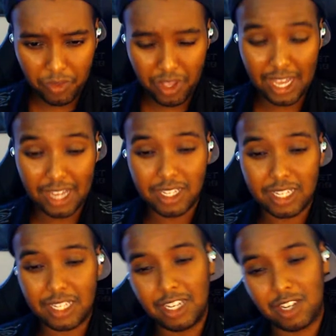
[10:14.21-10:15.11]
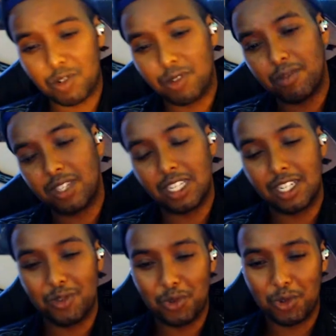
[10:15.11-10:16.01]
LC
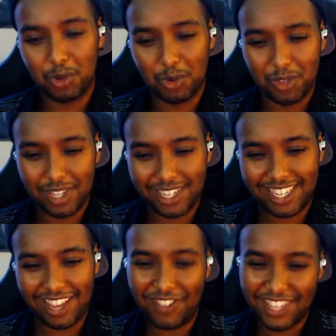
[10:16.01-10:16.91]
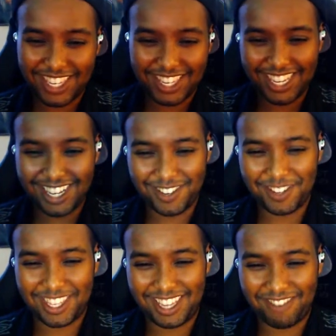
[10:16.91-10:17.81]
Crimson. Ooh, the seven seas.
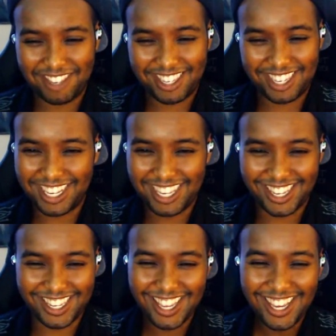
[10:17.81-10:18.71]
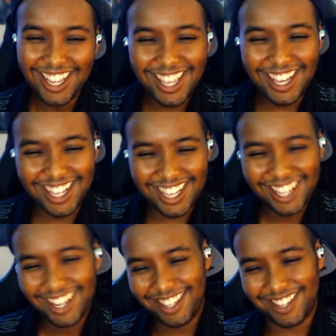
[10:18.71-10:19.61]
What seven seas?
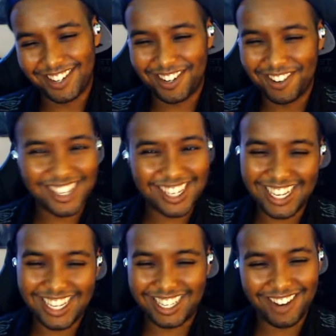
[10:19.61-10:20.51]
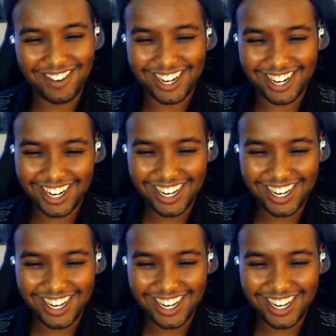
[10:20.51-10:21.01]
There's no seas out here.